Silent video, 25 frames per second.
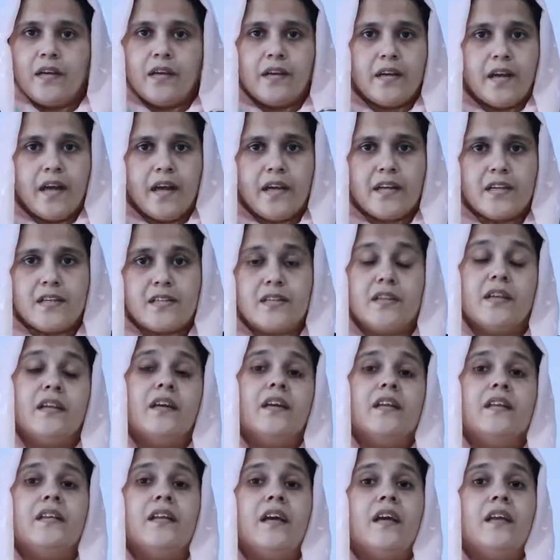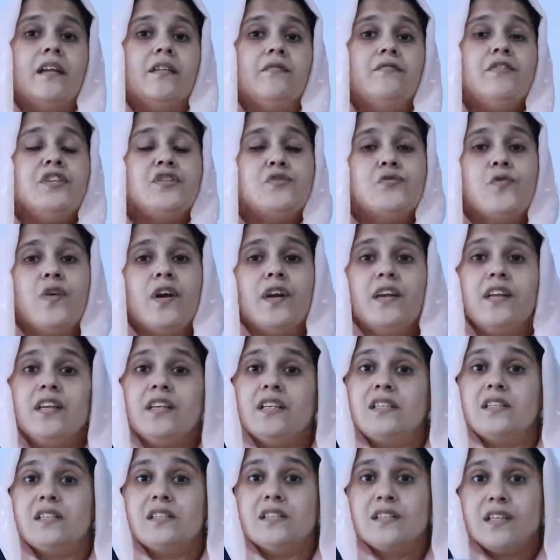Right, then which one
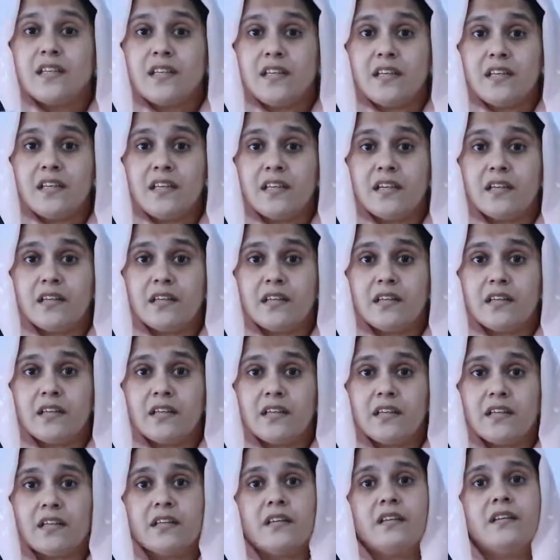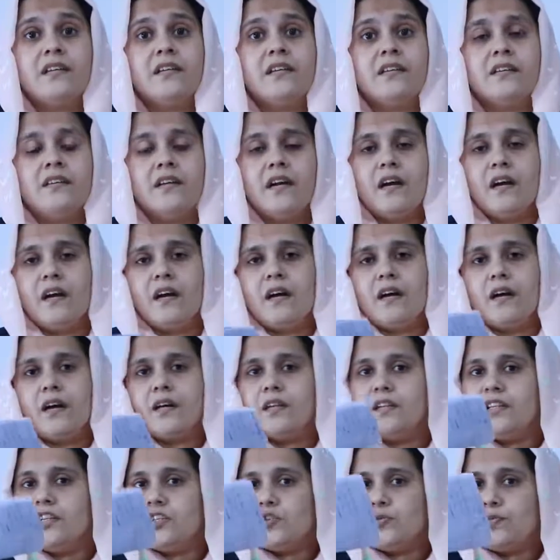is thinner?
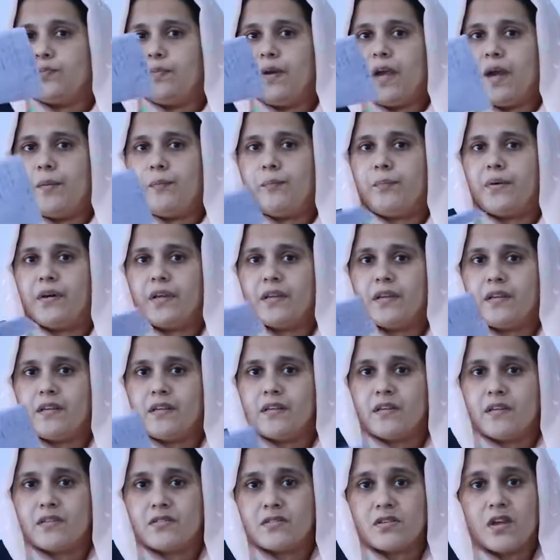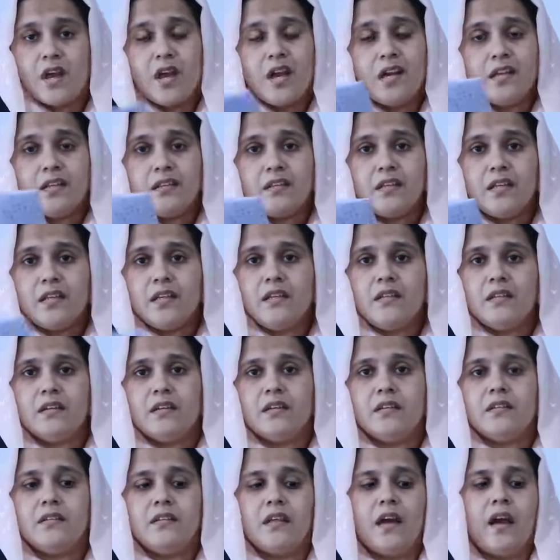Yeah, this paper is
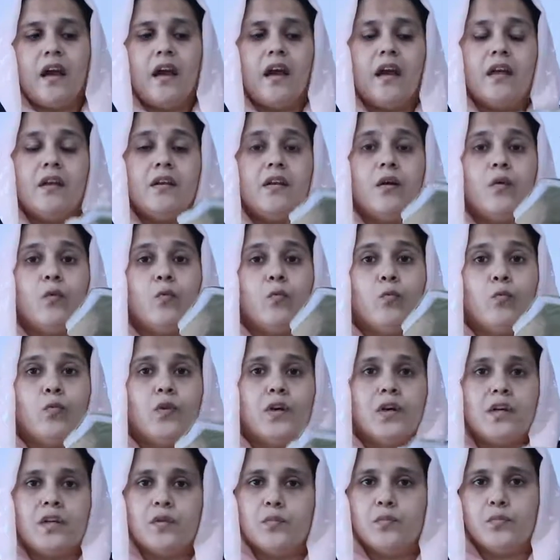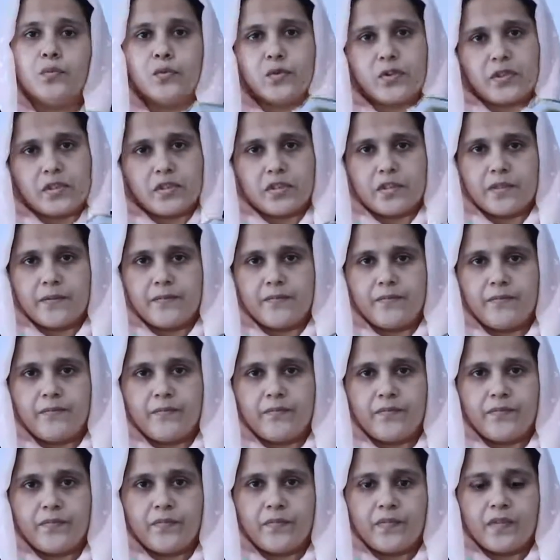thinner than workbook.
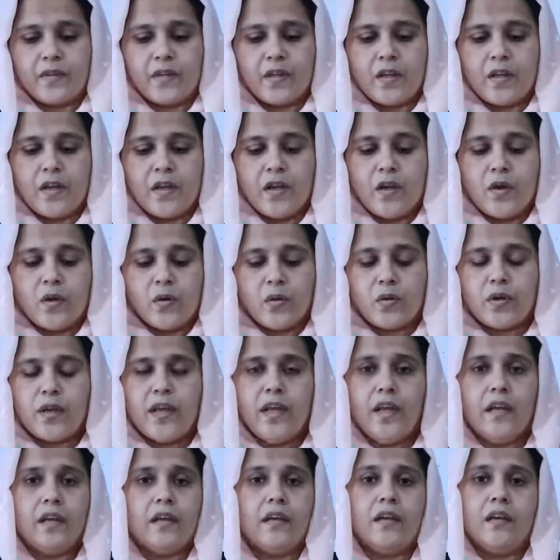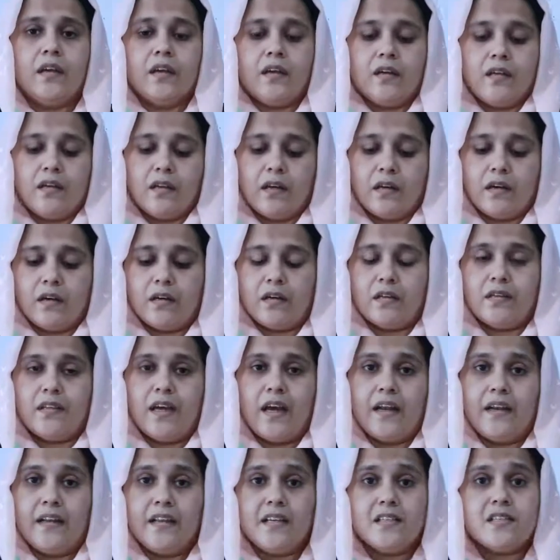Okay, yeah,
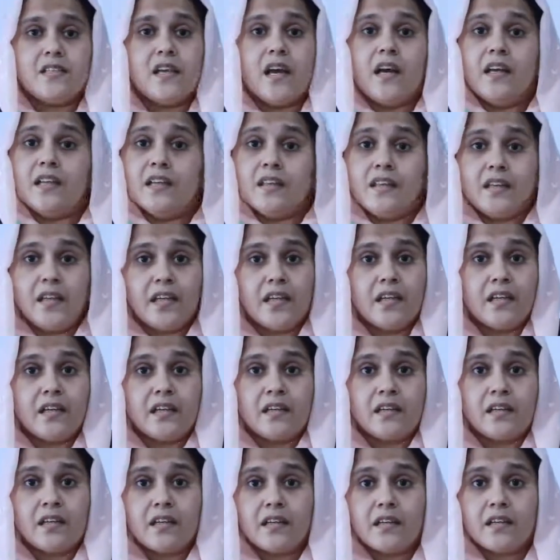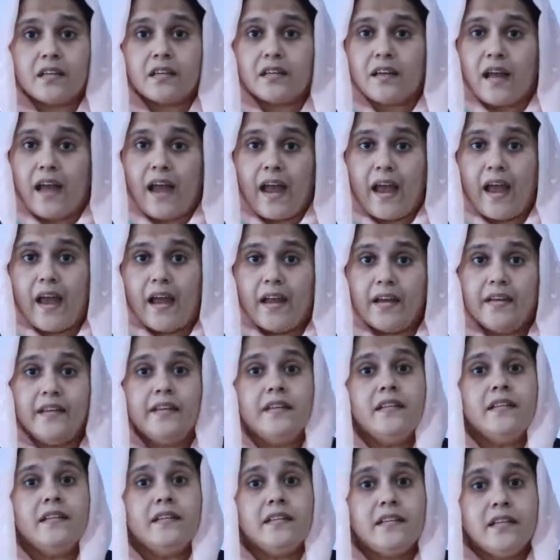that is thicker
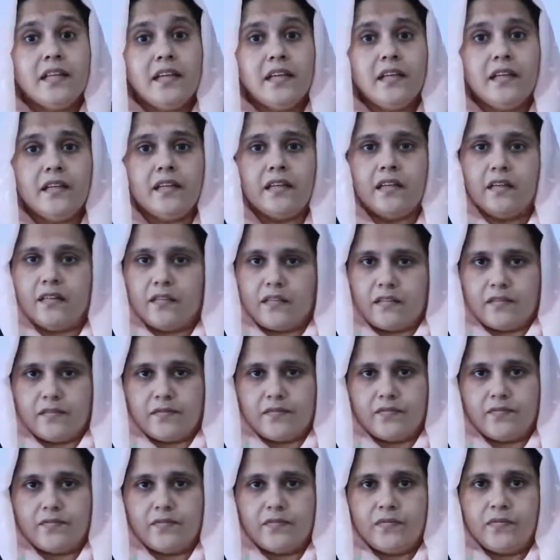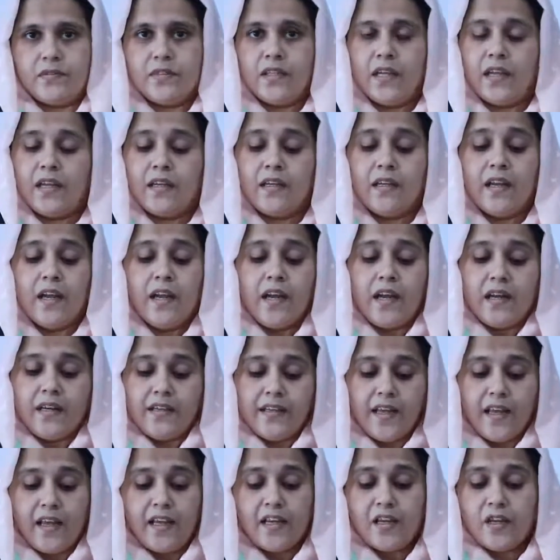and thinner. Then
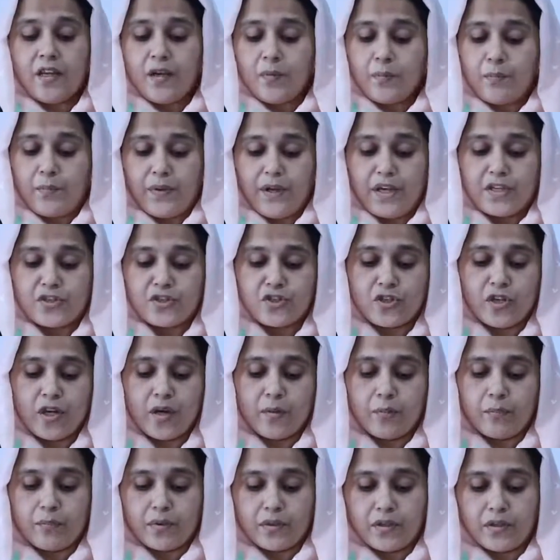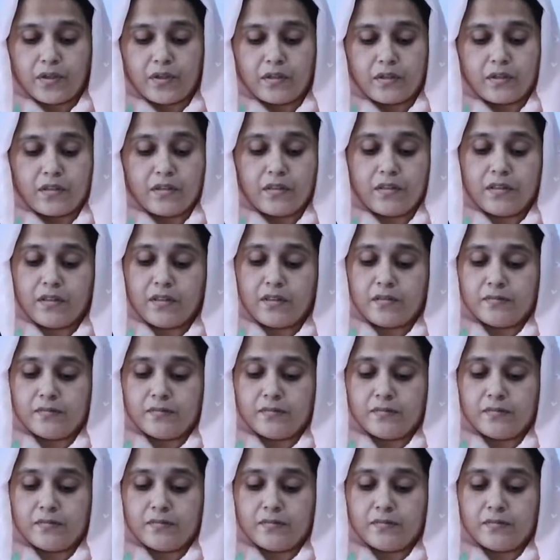take page number